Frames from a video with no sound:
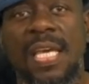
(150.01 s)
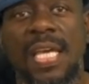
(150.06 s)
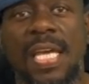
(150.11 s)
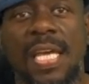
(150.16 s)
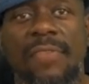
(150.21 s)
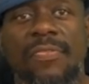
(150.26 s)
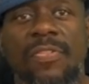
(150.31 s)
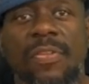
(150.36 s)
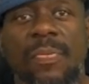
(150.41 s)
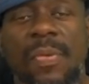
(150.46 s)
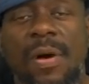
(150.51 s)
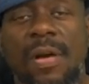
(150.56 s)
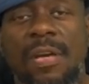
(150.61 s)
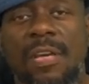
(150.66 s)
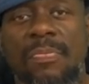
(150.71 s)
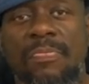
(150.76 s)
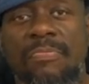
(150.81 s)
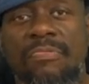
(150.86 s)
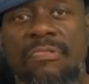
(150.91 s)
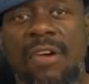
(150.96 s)
If the
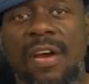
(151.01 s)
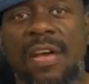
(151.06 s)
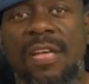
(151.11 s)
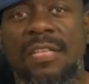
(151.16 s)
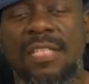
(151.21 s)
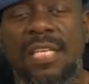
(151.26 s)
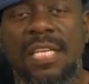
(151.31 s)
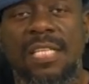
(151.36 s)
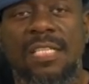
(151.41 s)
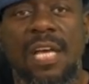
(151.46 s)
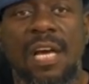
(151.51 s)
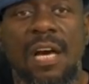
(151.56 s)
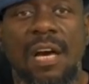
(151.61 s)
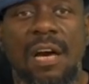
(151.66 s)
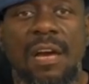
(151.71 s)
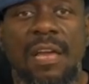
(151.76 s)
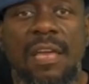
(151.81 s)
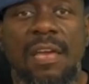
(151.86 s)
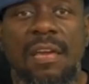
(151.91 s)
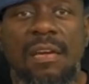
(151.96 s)
market price is
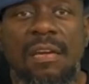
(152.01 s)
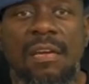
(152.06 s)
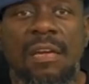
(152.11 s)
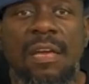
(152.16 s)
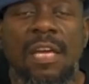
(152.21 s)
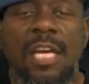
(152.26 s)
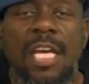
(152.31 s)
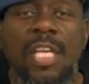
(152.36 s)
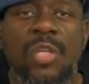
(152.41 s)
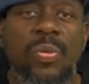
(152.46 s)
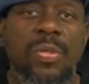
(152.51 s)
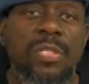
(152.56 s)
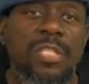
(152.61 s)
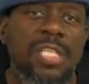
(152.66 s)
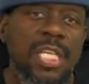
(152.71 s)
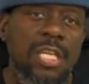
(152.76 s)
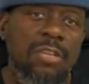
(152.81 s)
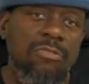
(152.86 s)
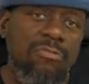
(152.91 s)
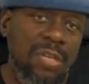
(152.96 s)
higher, it will
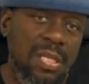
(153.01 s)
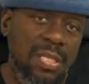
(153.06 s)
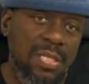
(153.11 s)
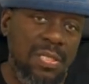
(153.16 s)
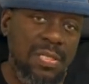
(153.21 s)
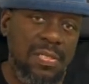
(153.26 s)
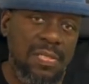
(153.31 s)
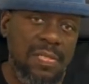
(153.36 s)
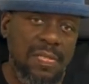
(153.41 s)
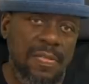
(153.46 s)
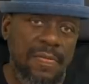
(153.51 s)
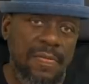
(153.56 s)
decrease.